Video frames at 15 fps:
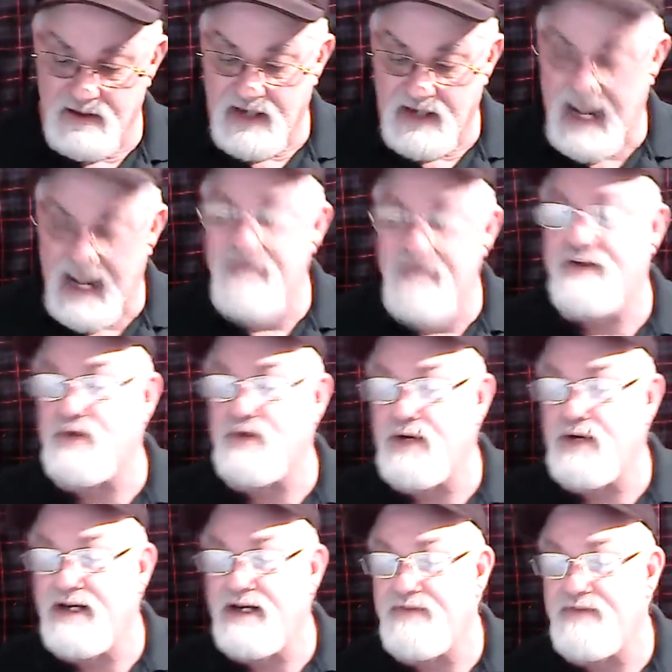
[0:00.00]
ever to have
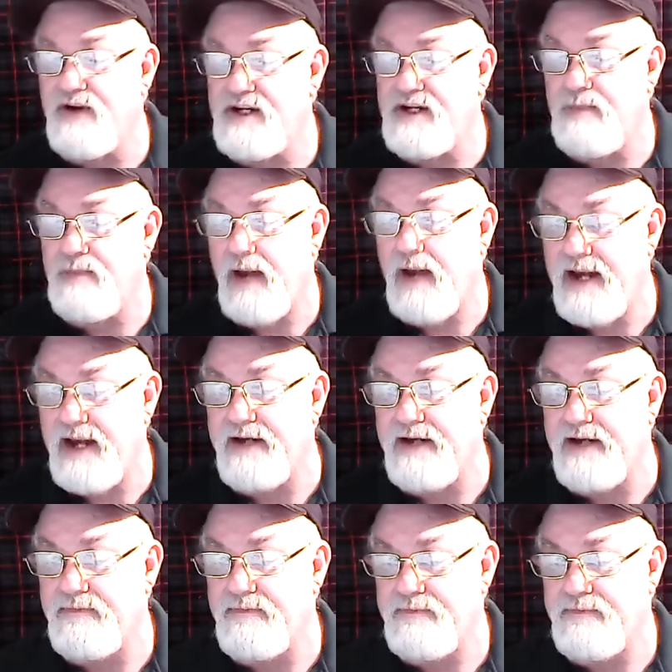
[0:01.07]
lived on this planet.
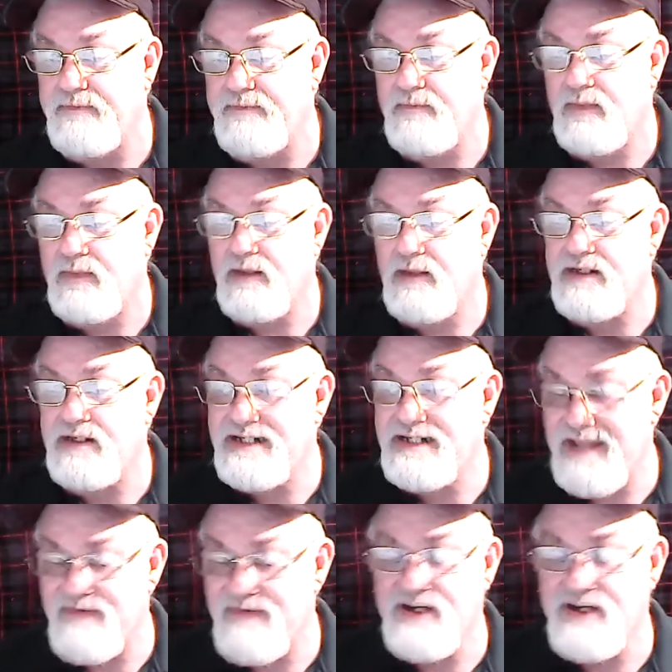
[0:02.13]

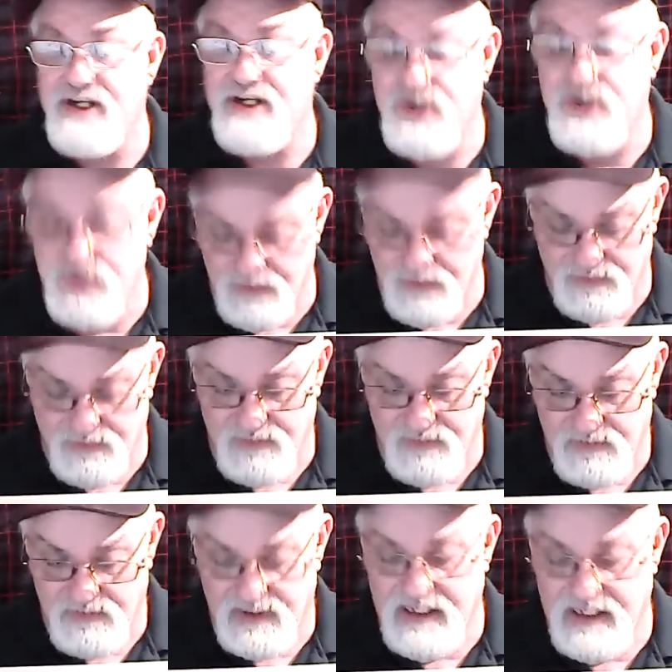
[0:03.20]
72.
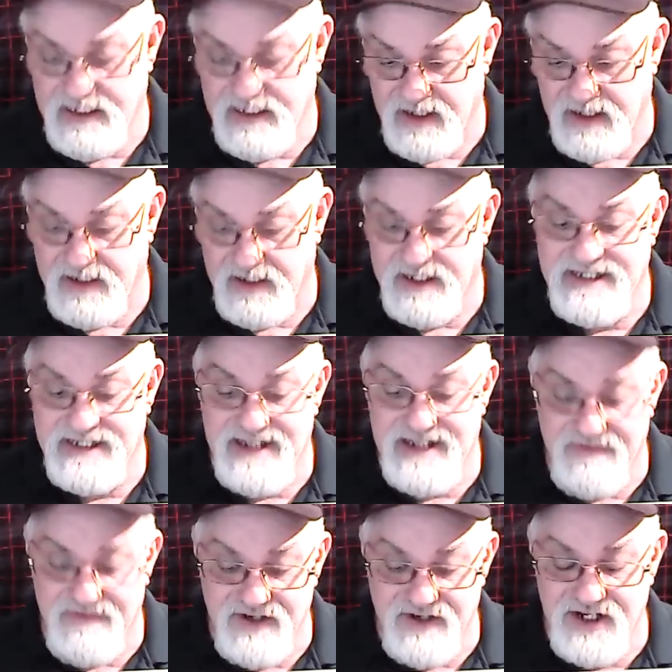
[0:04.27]
He died at
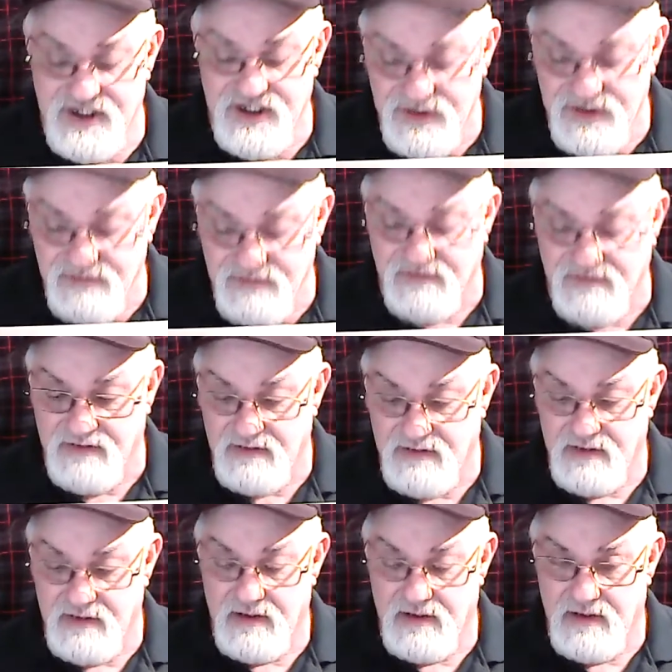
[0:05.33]
72.
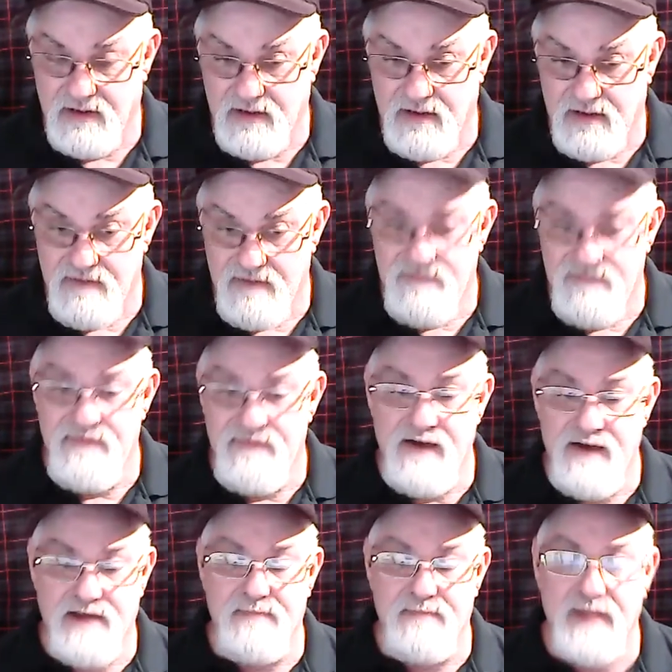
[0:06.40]

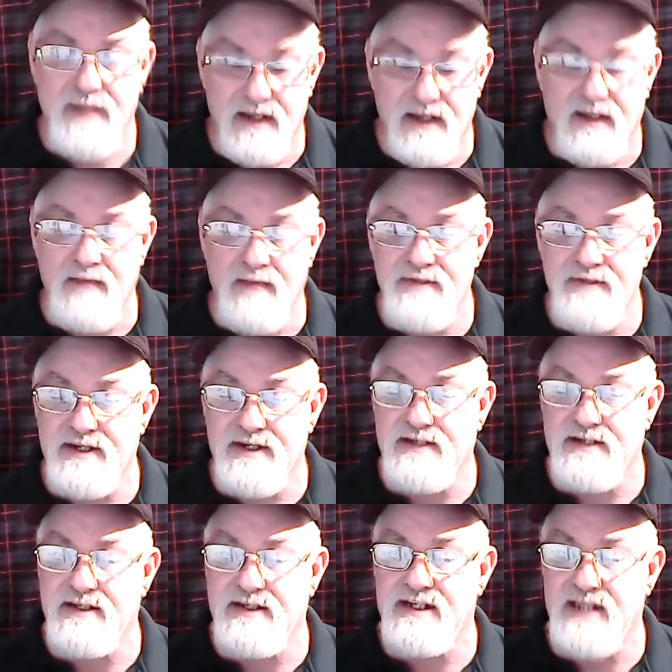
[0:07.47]
Fuck me, I'm
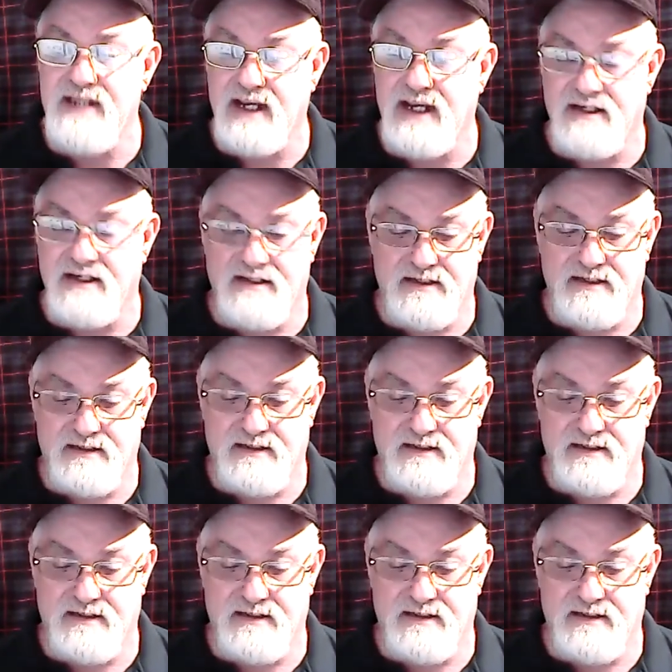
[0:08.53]
66.